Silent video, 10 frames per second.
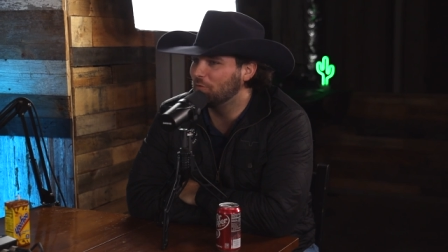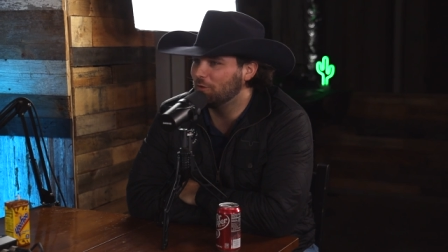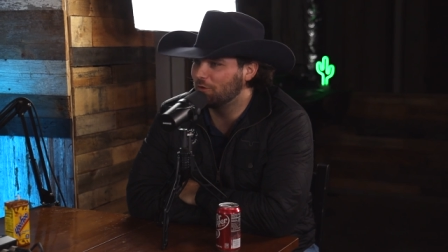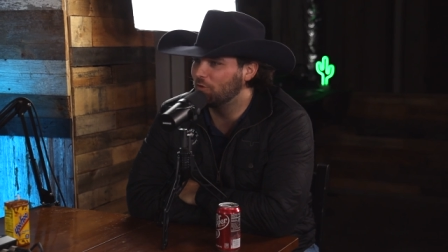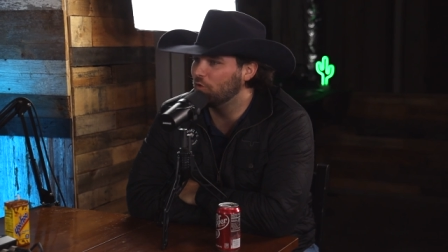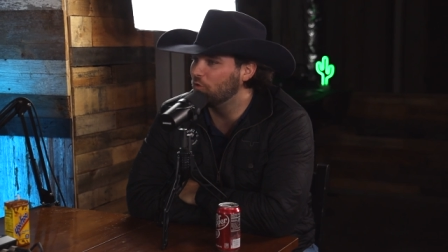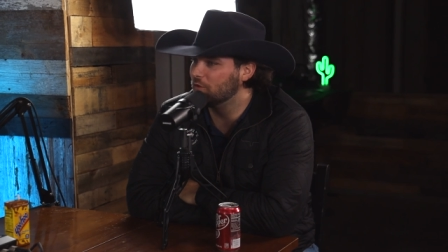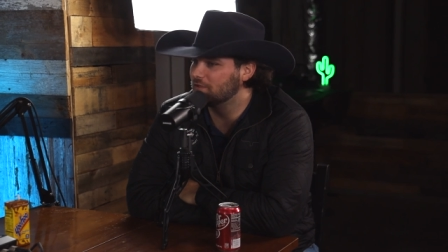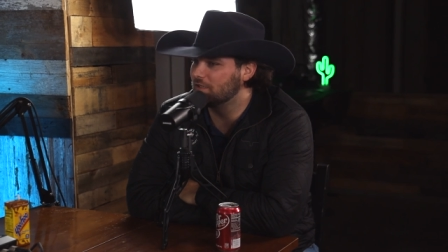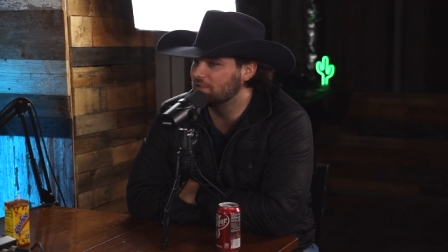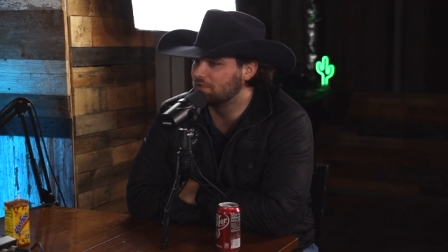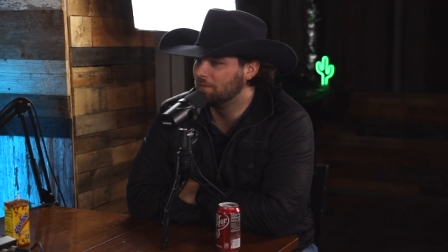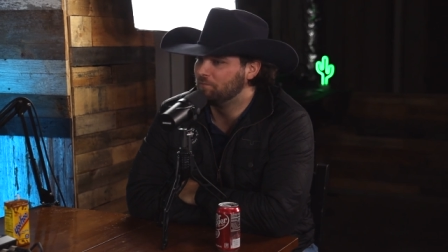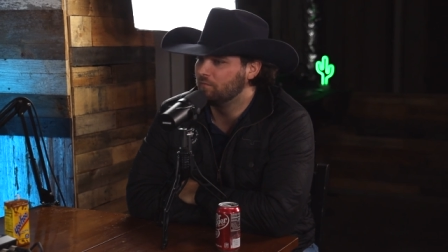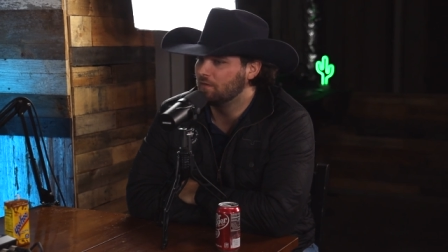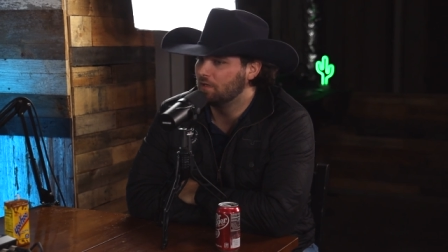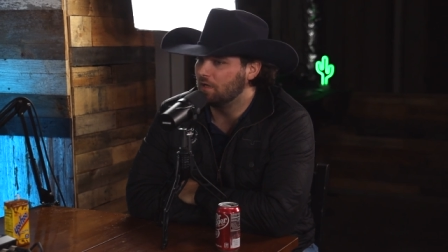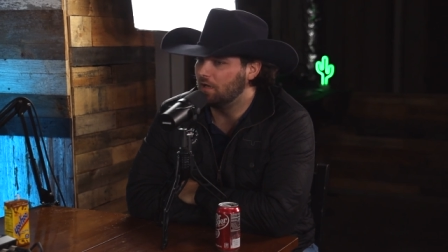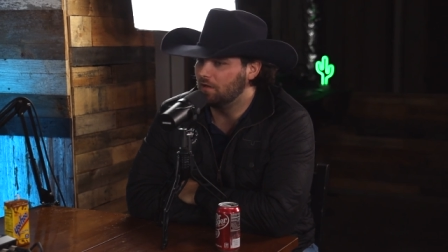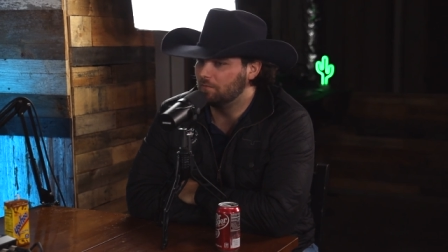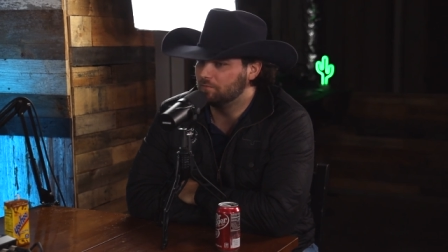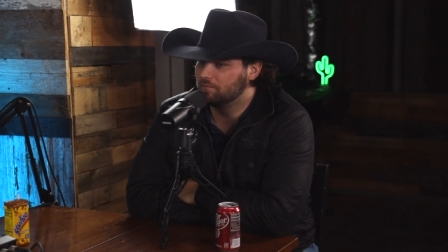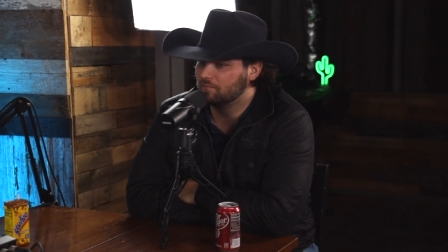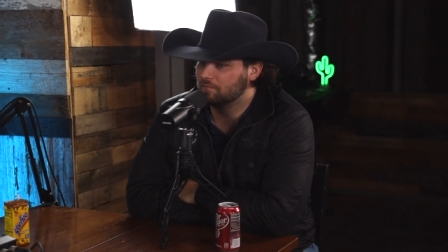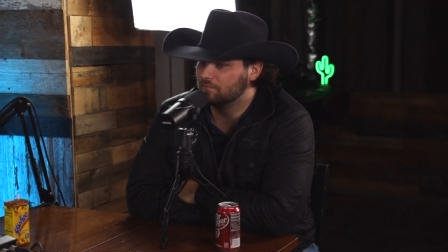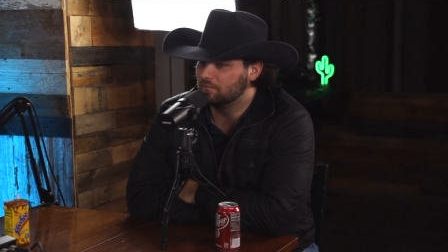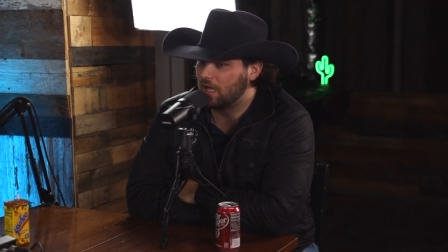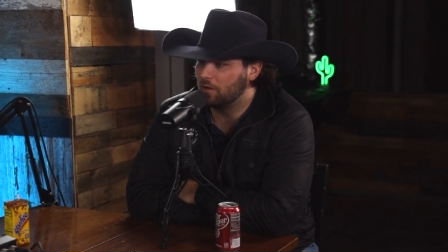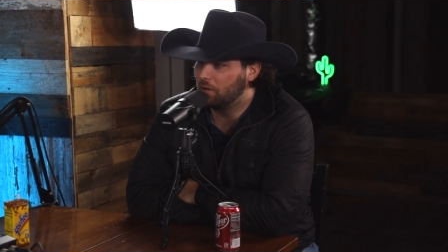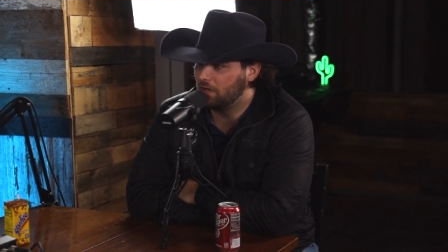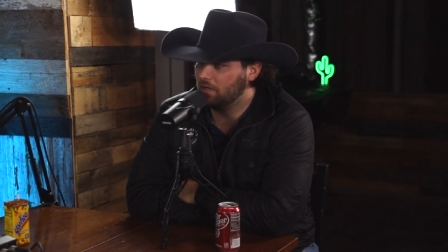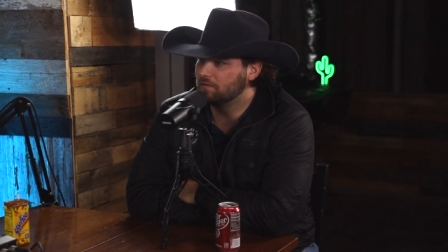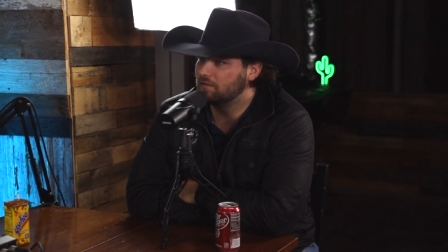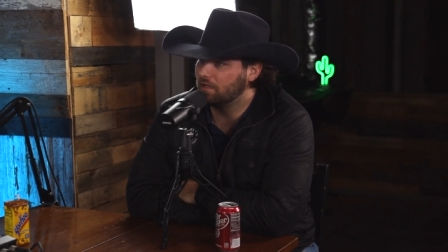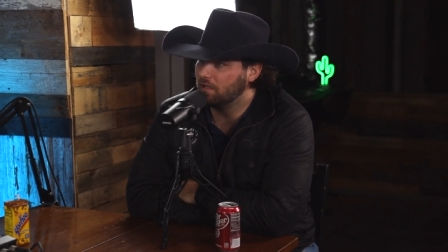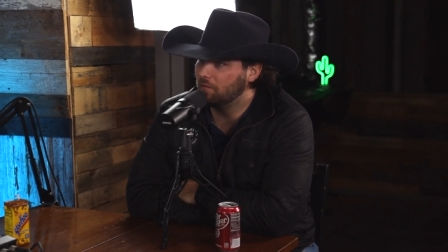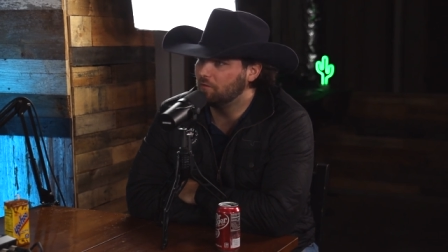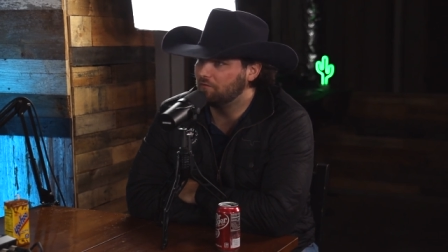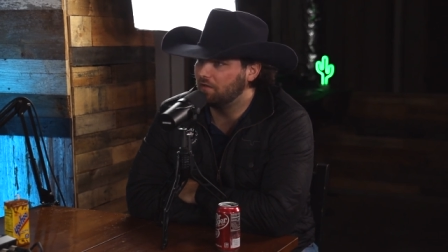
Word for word: one of the cool ones because um, I ran into him in